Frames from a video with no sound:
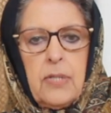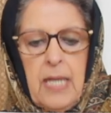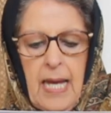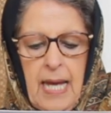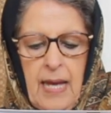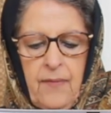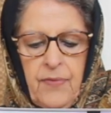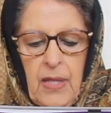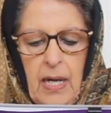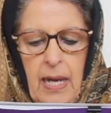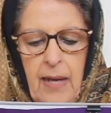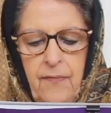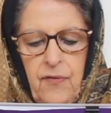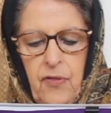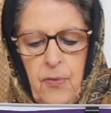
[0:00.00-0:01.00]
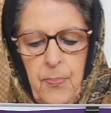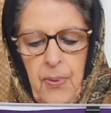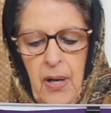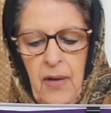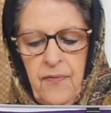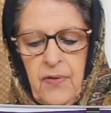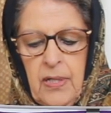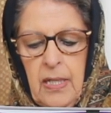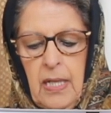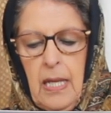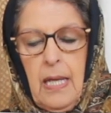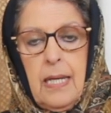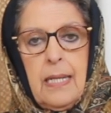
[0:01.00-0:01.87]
to have the life of the Prophet